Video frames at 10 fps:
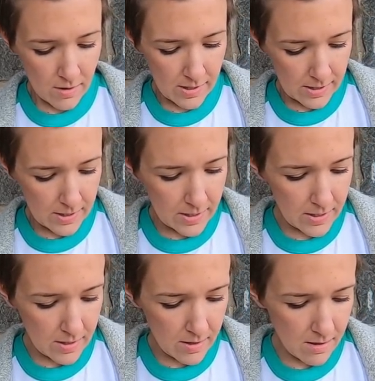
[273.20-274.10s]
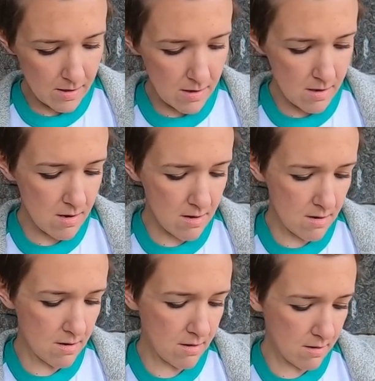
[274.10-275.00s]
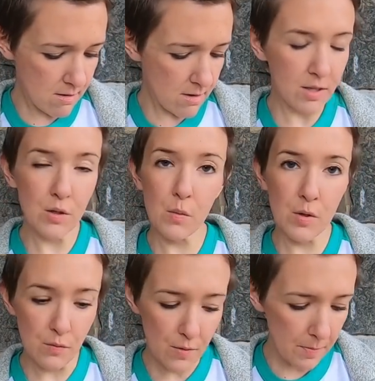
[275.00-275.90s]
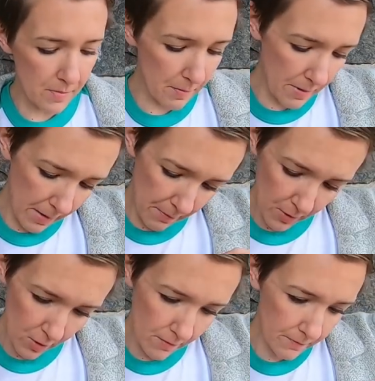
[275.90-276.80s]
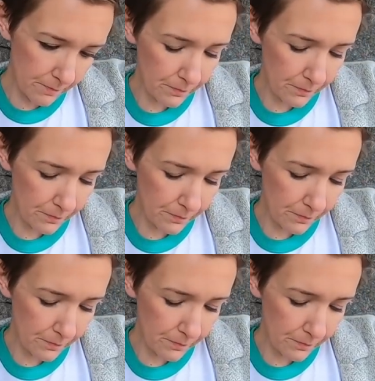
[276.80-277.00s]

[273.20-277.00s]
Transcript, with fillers: let's see, don't want to rip the paper.